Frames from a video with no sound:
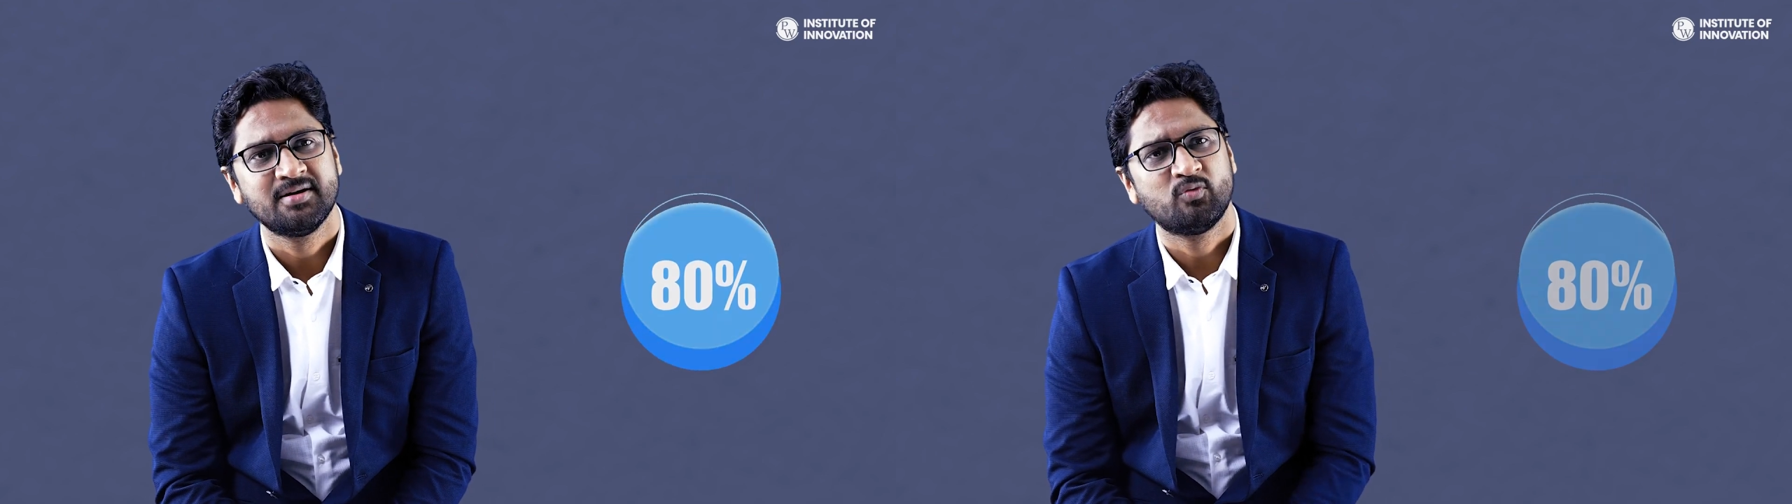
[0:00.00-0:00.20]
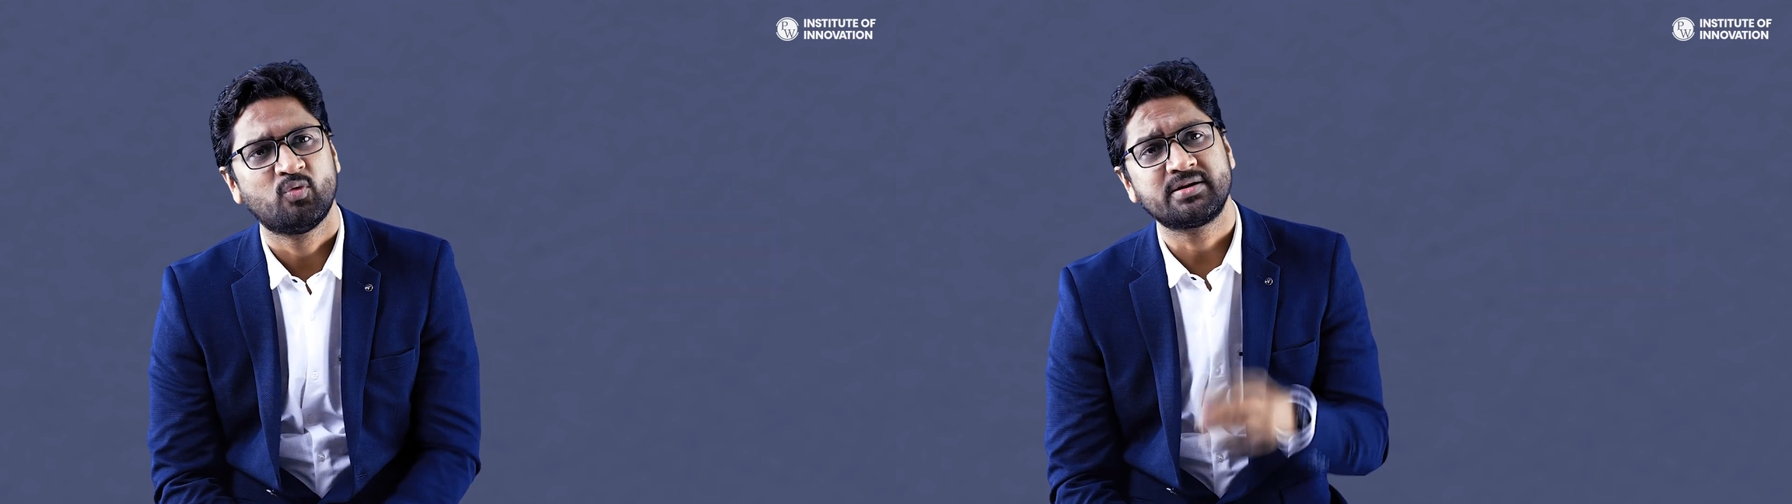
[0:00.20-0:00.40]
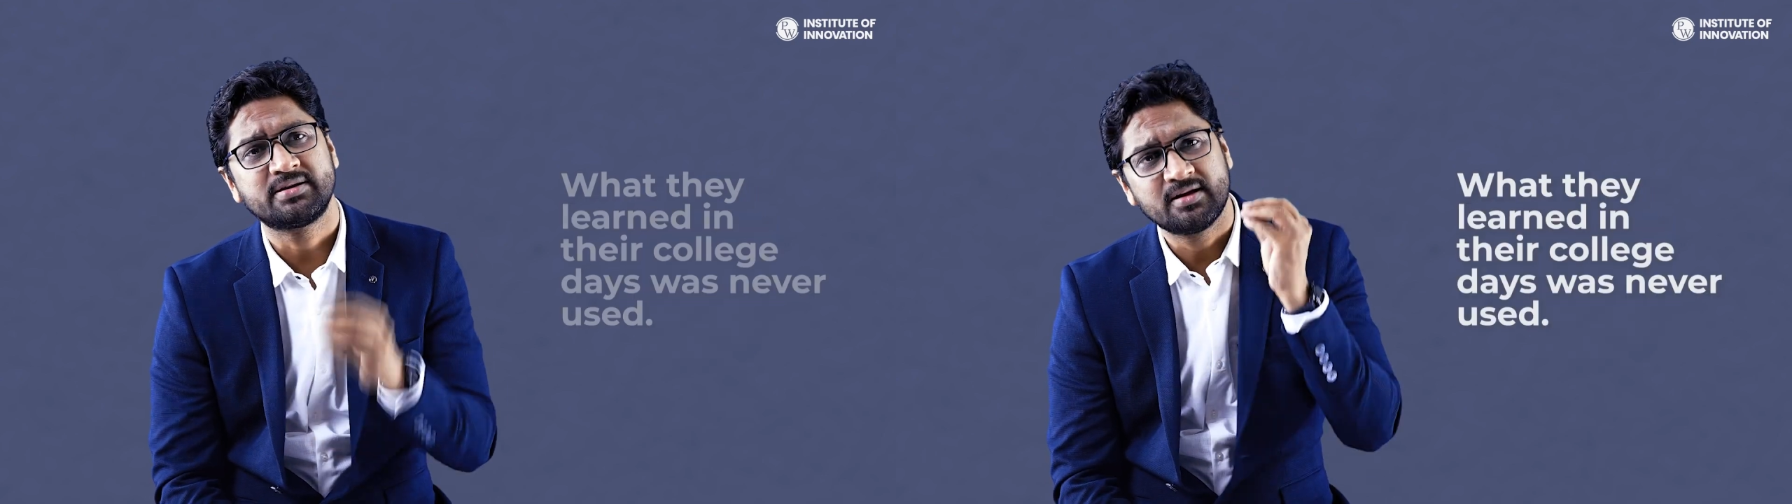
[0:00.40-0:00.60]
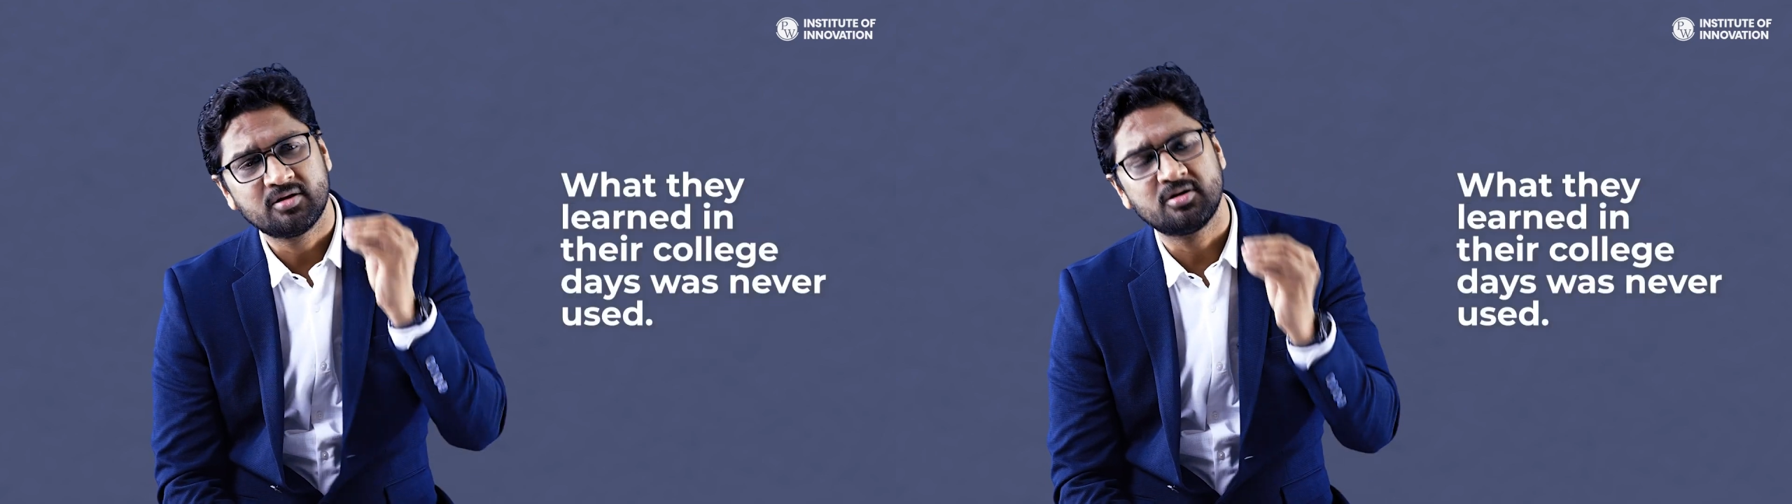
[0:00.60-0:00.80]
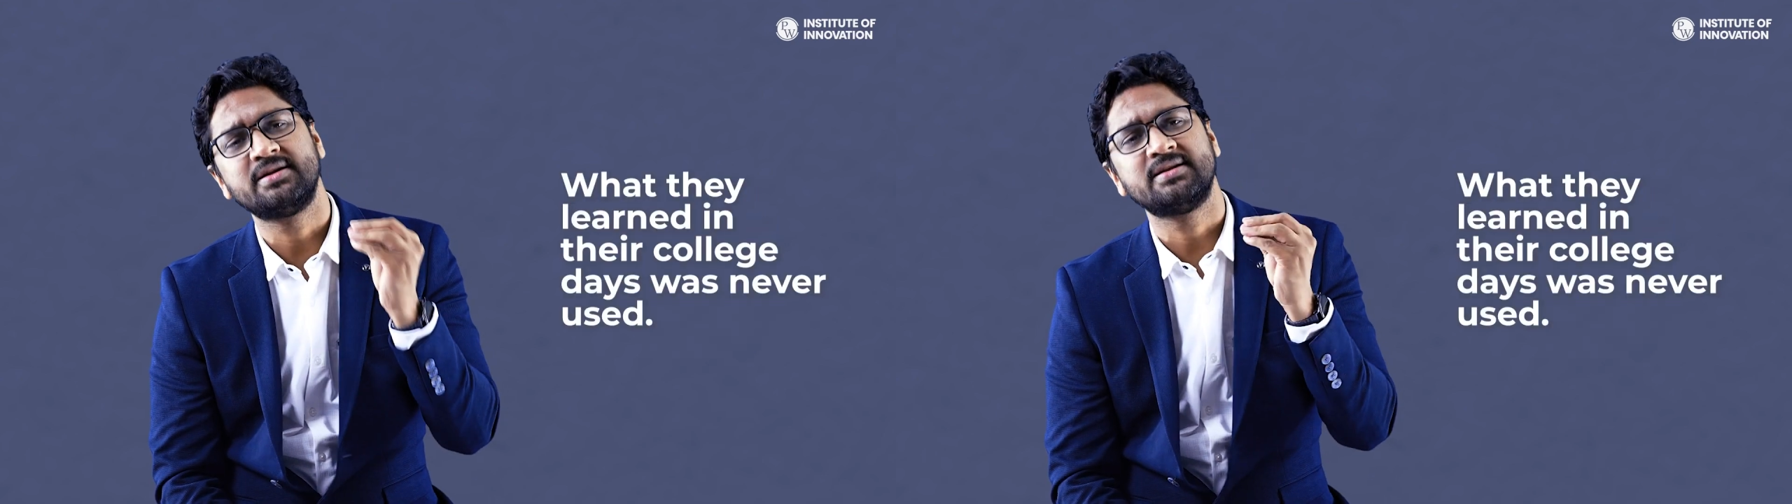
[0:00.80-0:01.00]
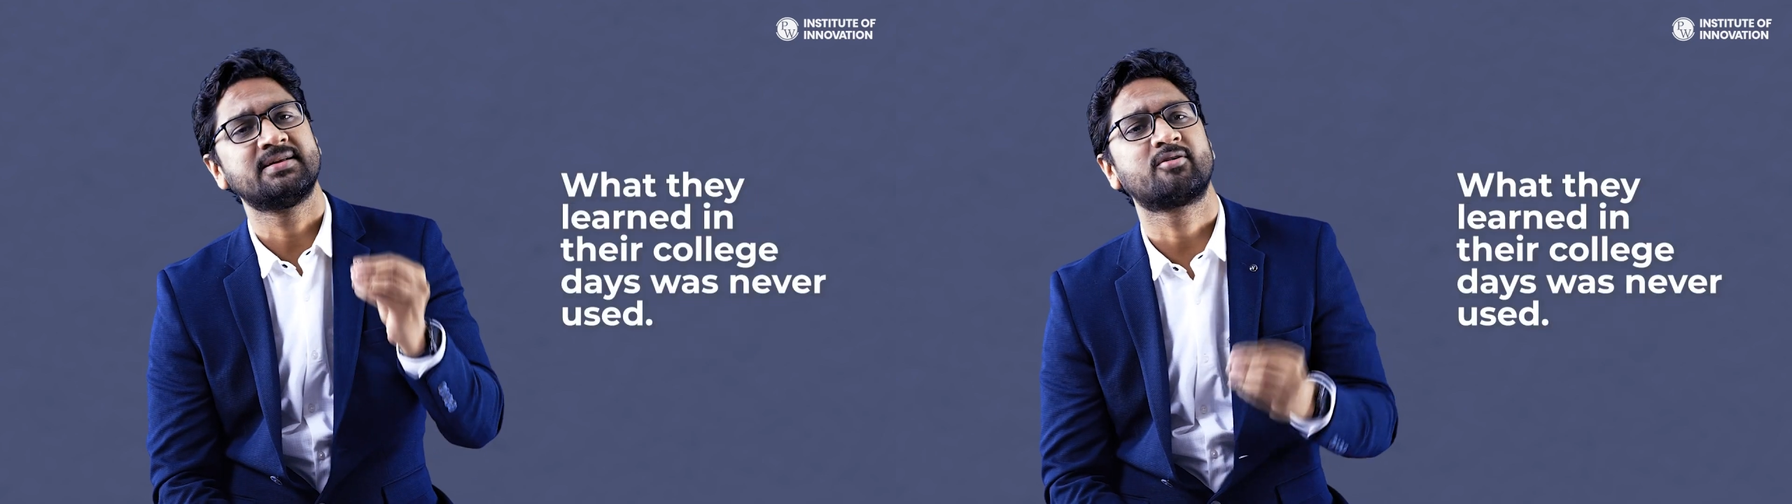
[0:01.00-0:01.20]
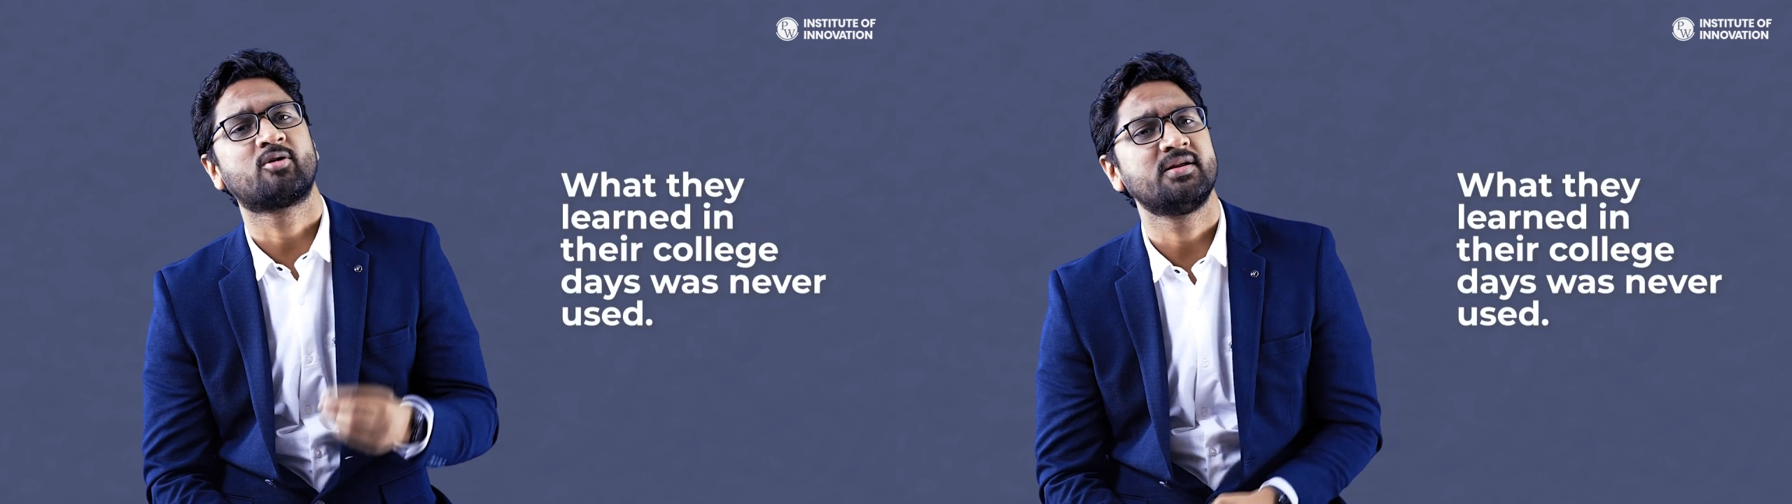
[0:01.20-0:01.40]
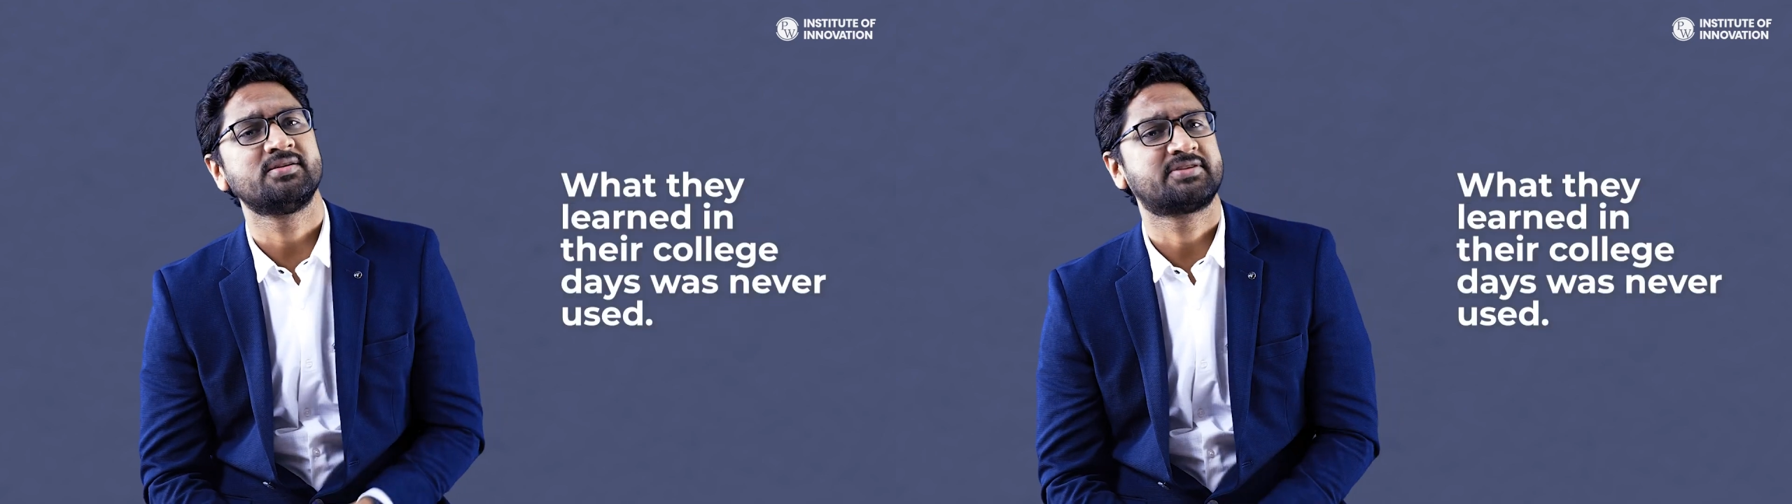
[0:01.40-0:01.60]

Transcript: what they learned in their college